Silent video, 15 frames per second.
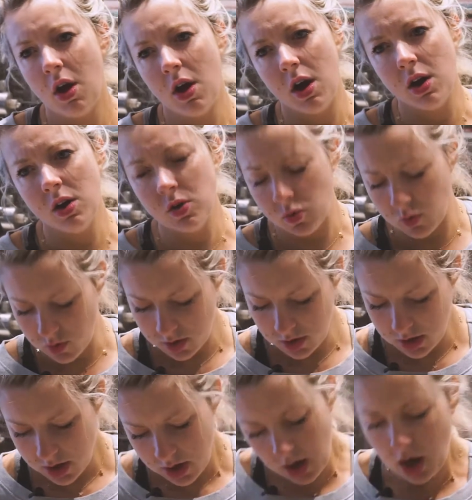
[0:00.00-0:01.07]
"Oh,
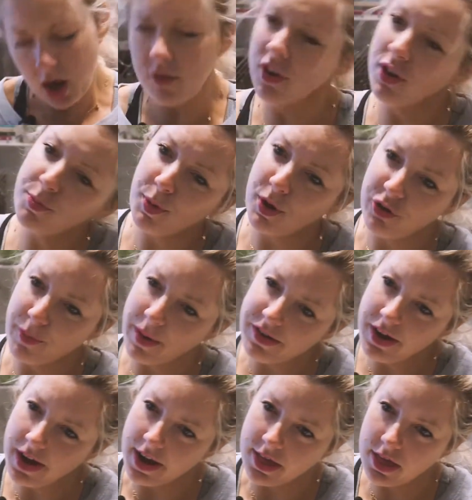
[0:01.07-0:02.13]
I've just brushed my
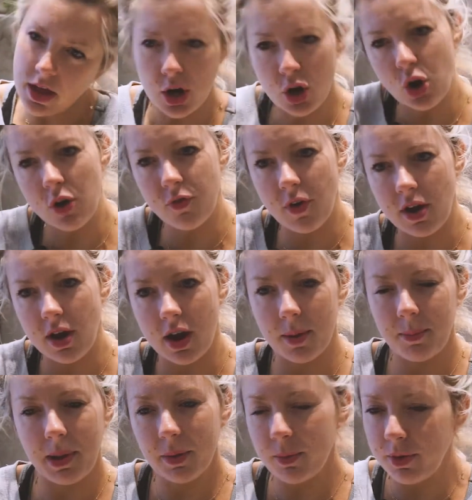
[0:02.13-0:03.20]
teeth. I don't know if I..." And I'm
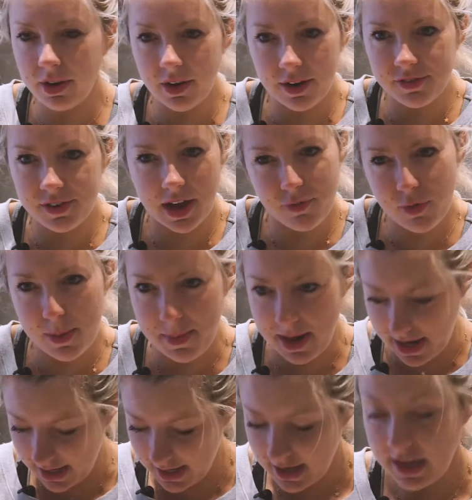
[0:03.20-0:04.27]
like, "Well, you don't have to have one,
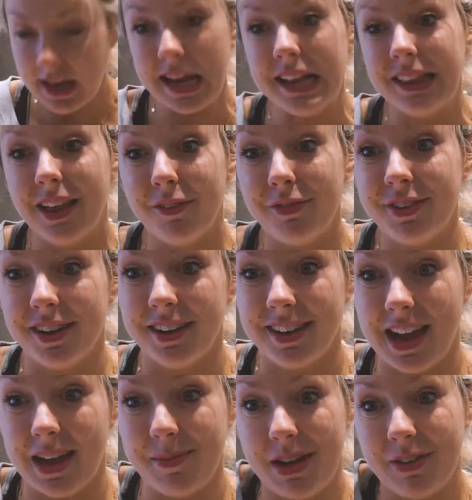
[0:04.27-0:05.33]
mate." He loved it,
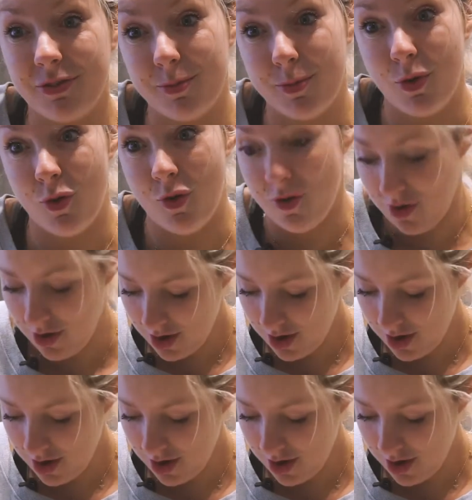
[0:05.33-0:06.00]
came back for more,